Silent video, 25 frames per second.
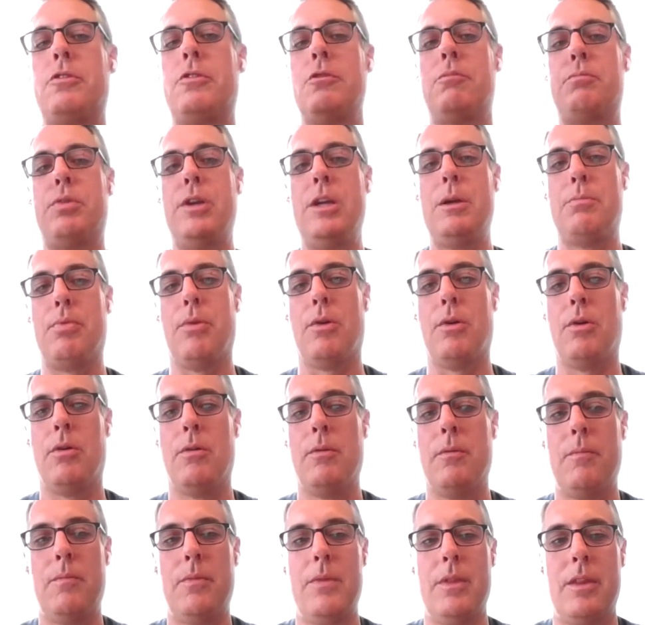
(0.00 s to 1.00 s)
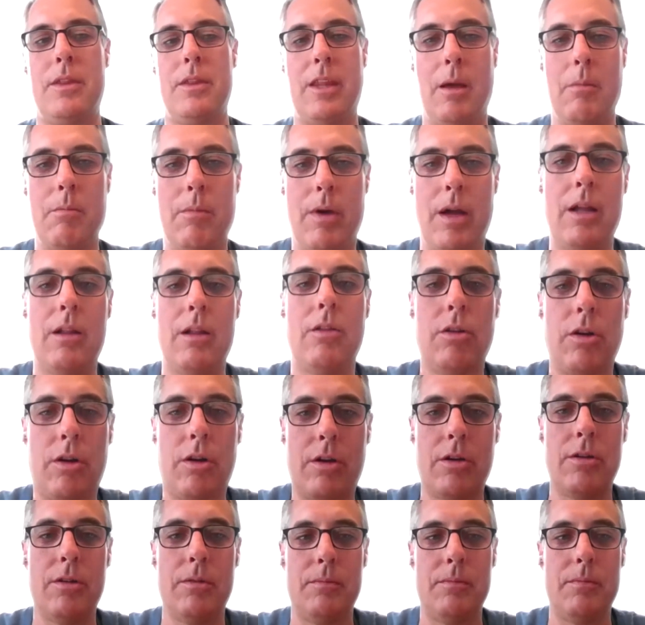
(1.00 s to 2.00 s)
of people that might
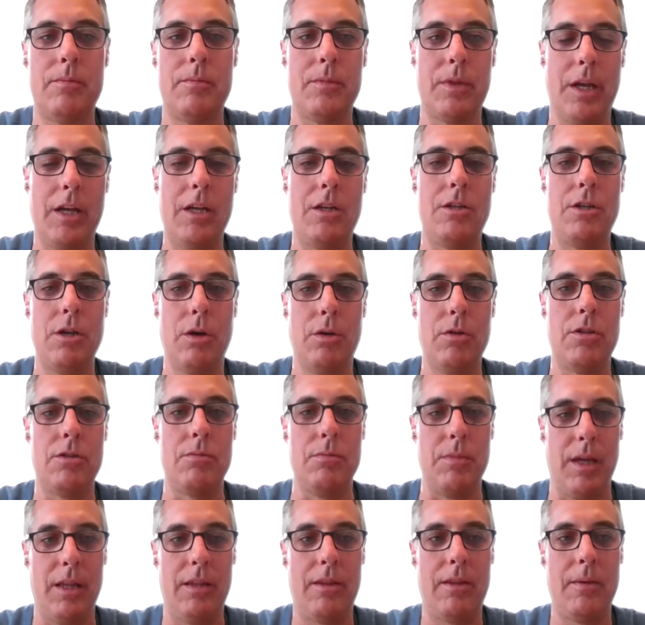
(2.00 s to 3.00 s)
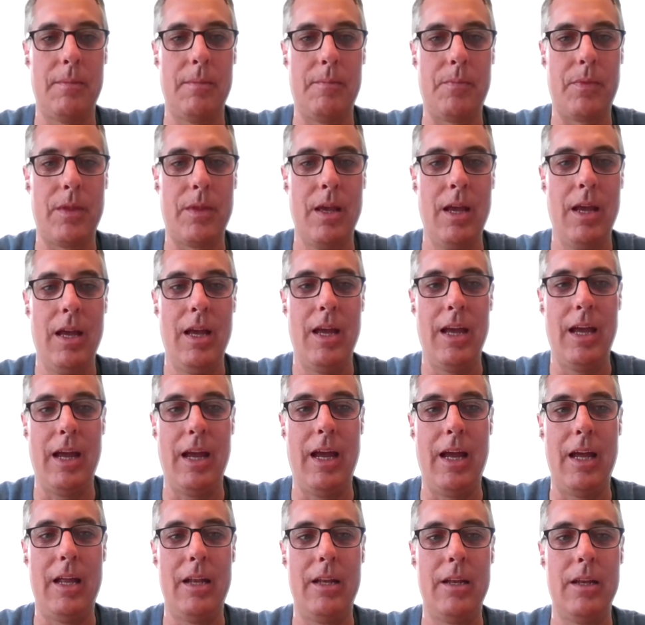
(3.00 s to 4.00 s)
look like Joe Smith.
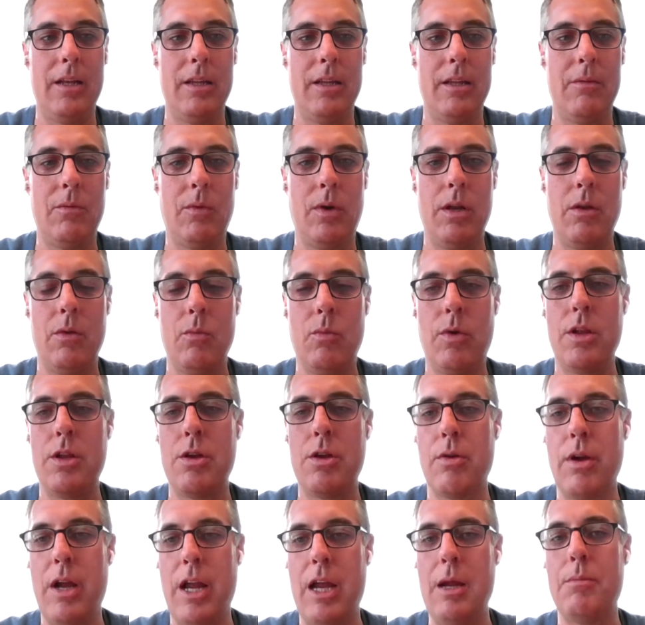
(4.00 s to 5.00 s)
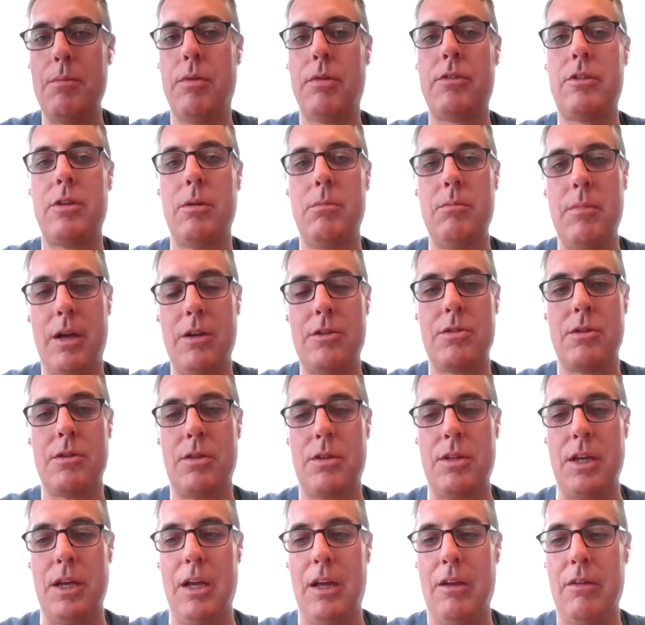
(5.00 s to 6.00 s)
And when you're able to measure
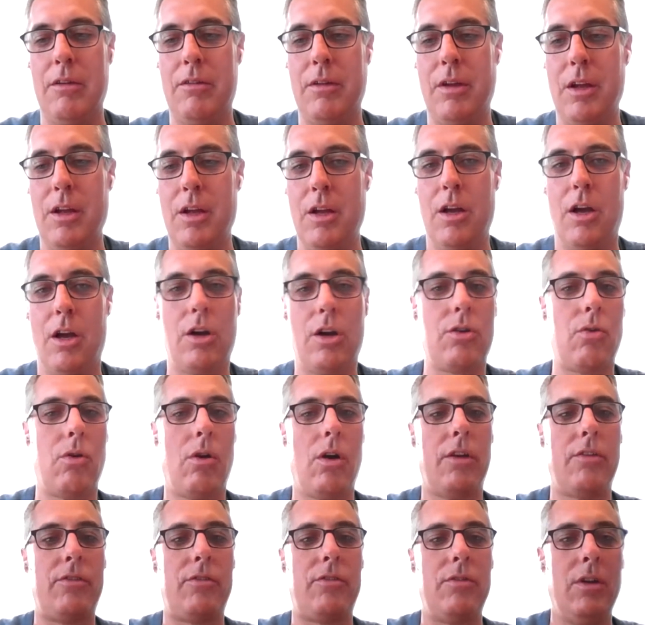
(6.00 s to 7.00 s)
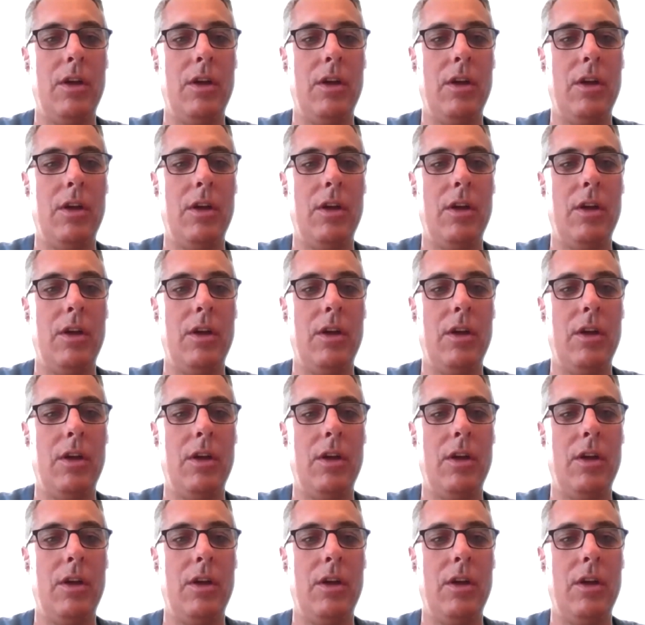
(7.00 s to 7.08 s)
things across